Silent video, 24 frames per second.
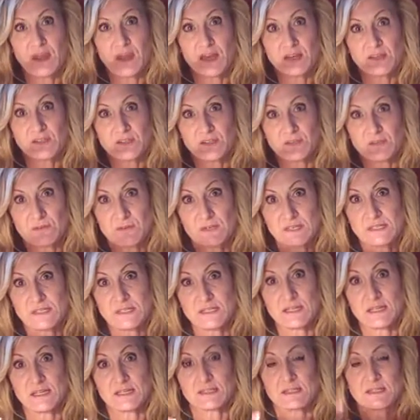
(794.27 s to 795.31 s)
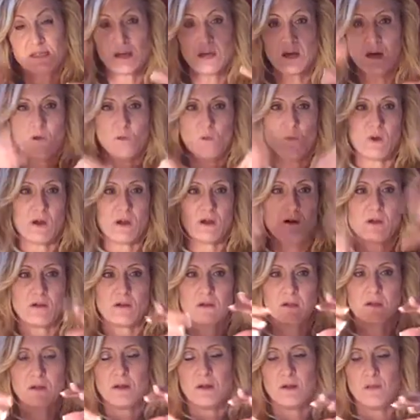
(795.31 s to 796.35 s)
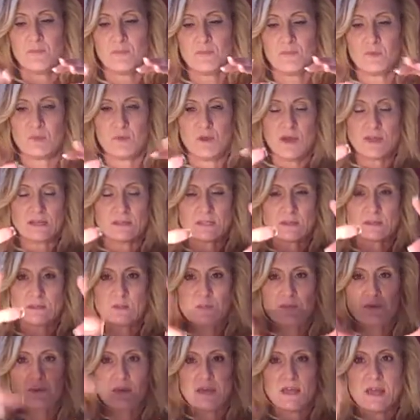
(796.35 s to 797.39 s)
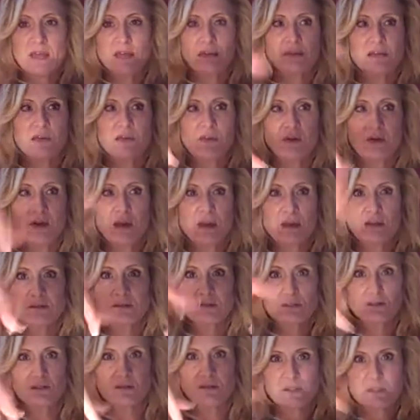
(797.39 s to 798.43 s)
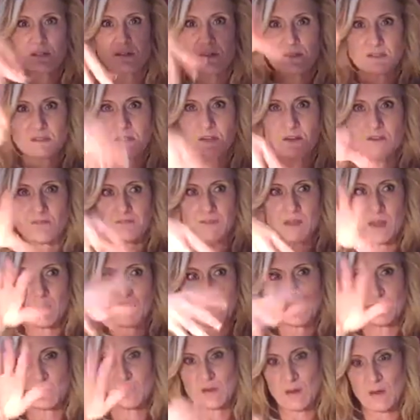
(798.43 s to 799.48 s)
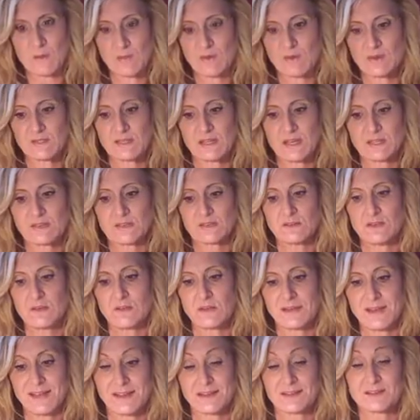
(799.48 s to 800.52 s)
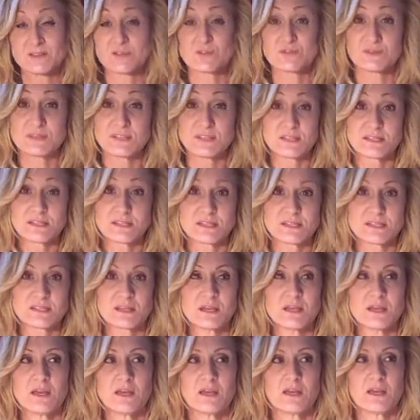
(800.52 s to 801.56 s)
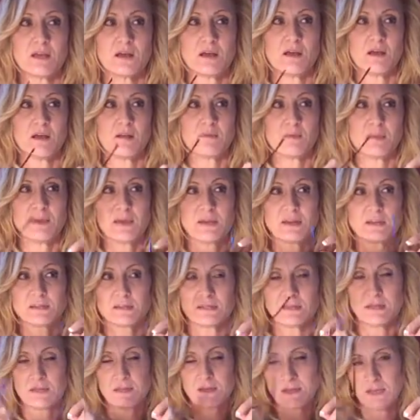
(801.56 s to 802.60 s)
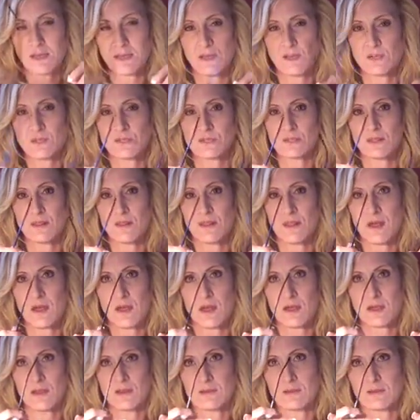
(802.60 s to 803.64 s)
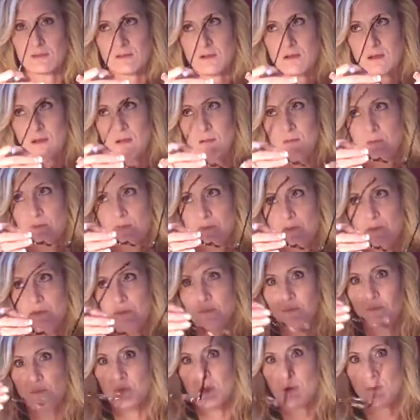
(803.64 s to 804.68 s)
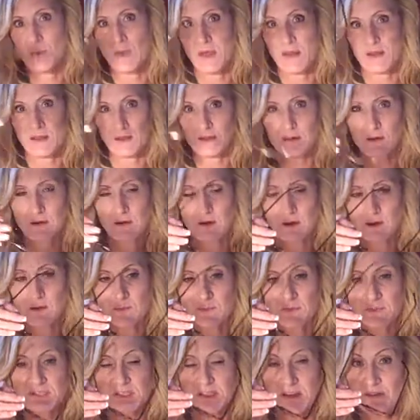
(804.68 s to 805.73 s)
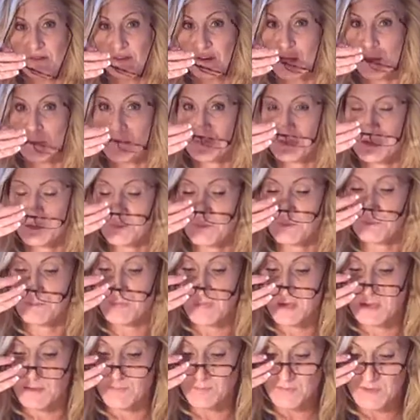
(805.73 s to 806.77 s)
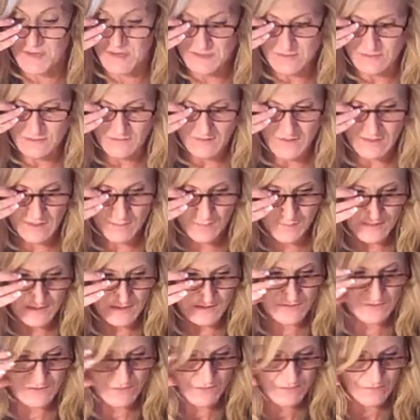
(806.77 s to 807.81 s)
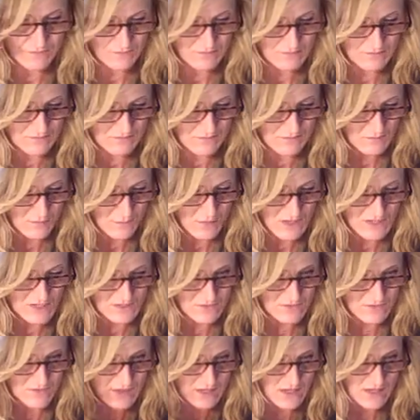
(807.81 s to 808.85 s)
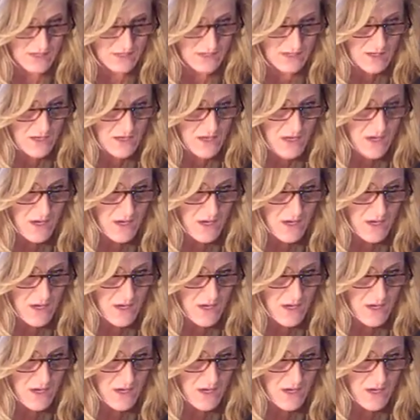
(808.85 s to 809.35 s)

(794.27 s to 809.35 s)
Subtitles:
asteristics, where you ask them to put their hands out and their hands just start flapping tremors. That's called asteristics. And it's an indication that hepatic encephalopathy may be developing, so watch for that.